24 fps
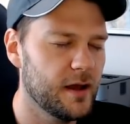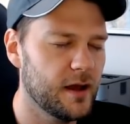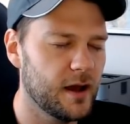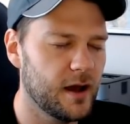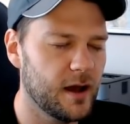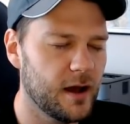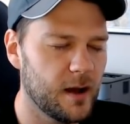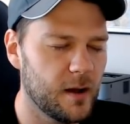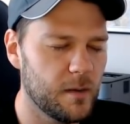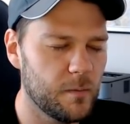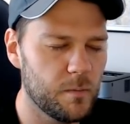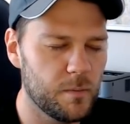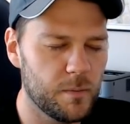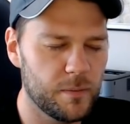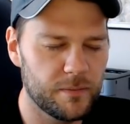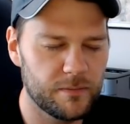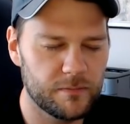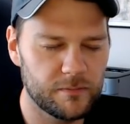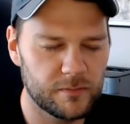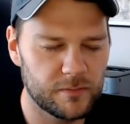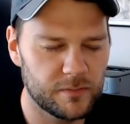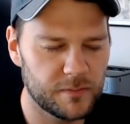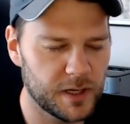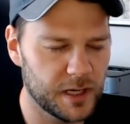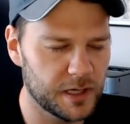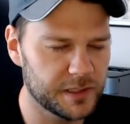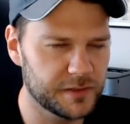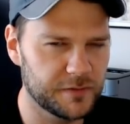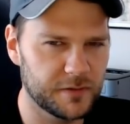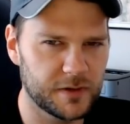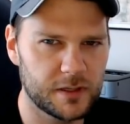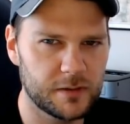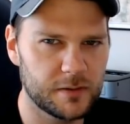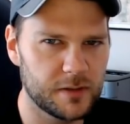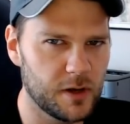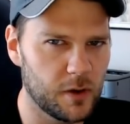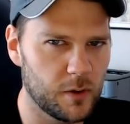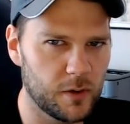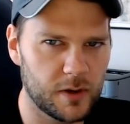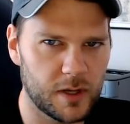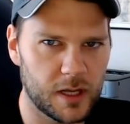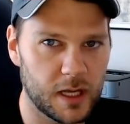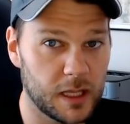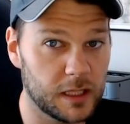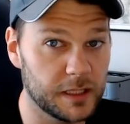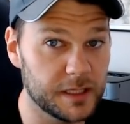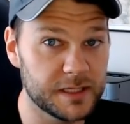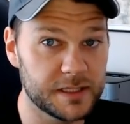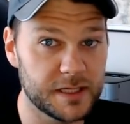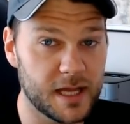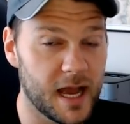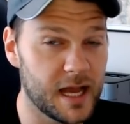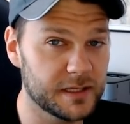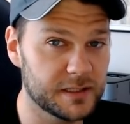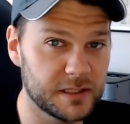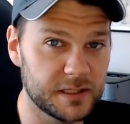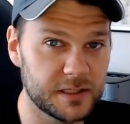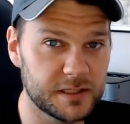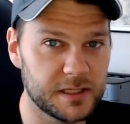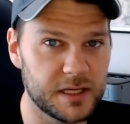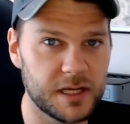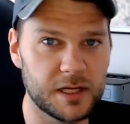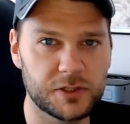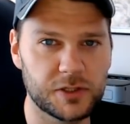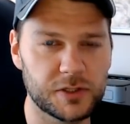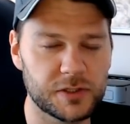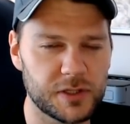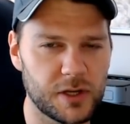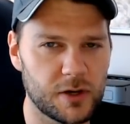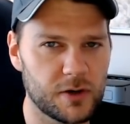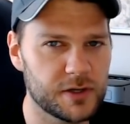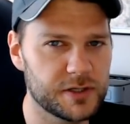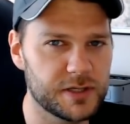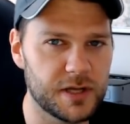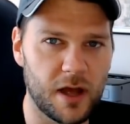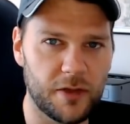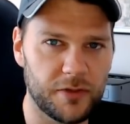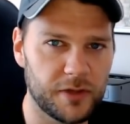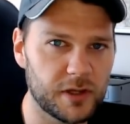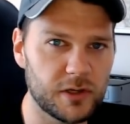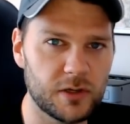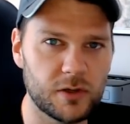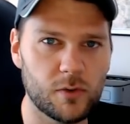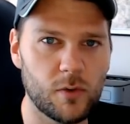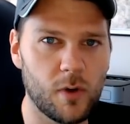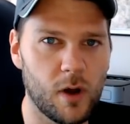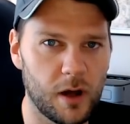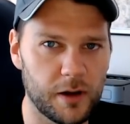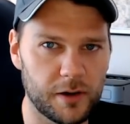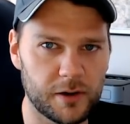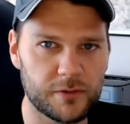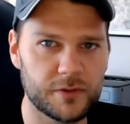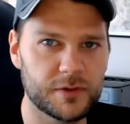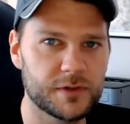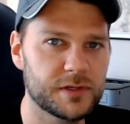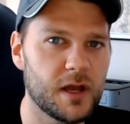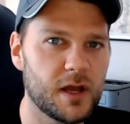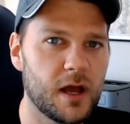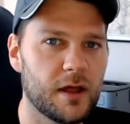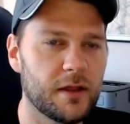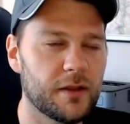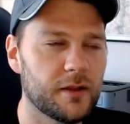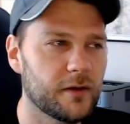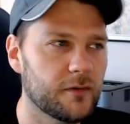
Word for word: Um, because of you know Ecclesiastes teaches there is nothing new under the sun.